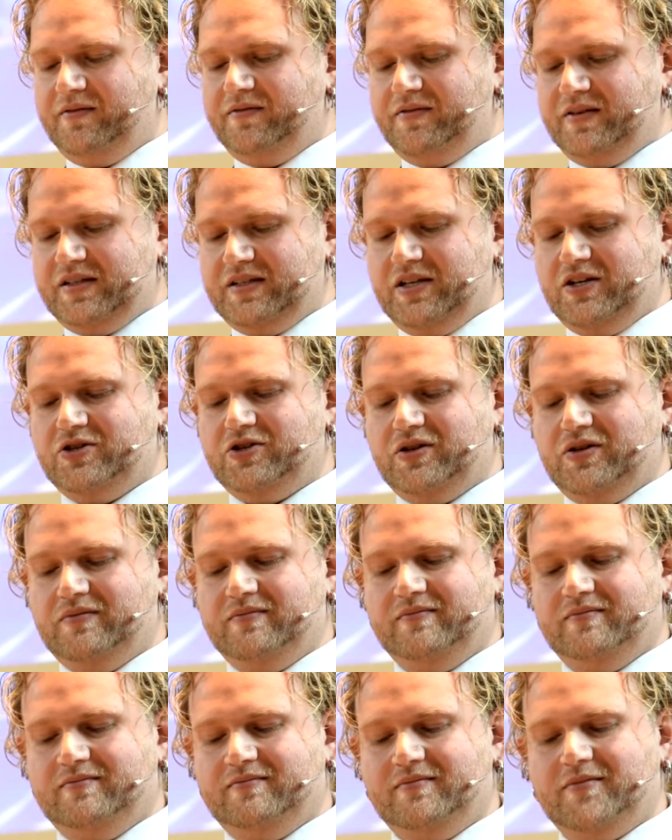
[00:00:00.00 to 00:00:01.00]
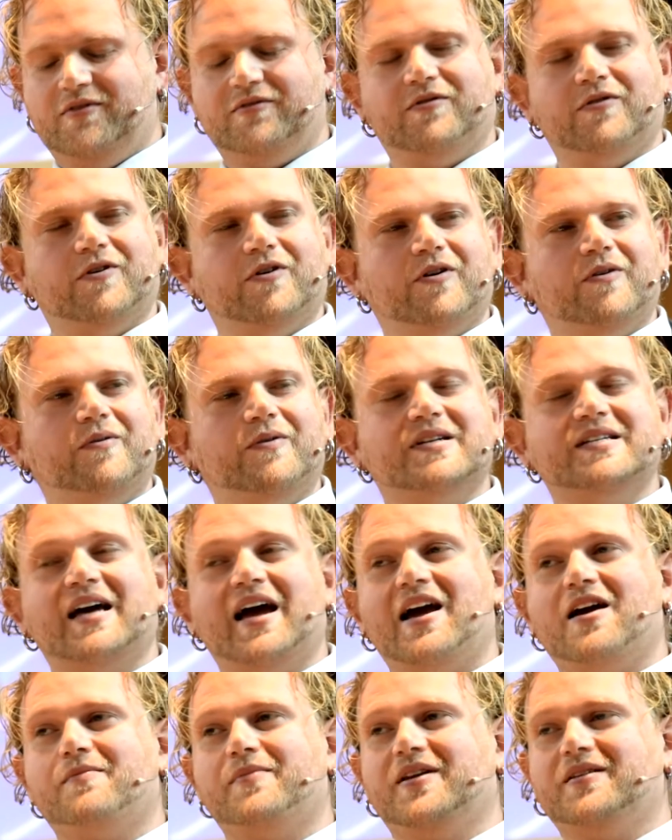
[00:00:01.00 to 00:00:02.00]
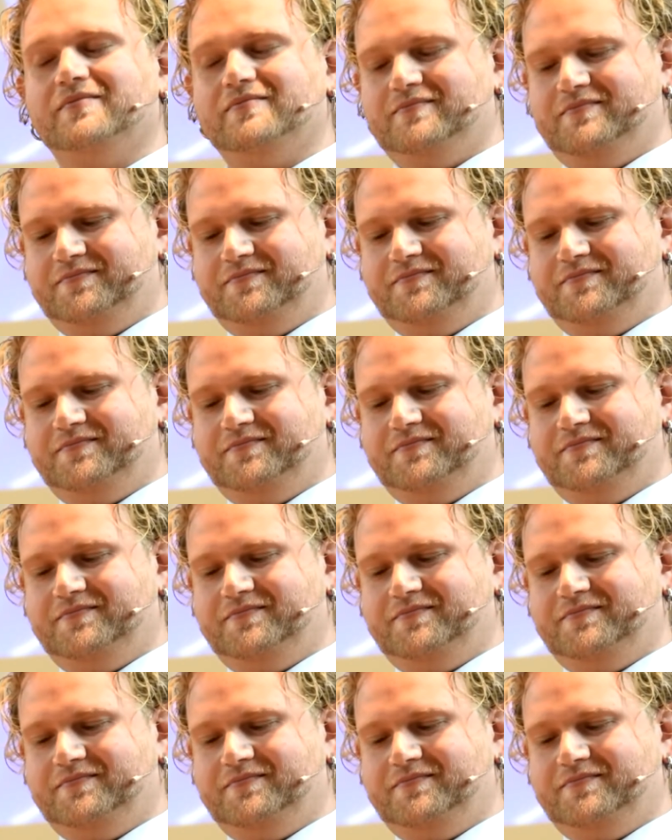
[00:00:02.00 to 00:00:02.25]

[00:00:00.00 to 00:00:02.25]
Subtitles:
physician before her retirement.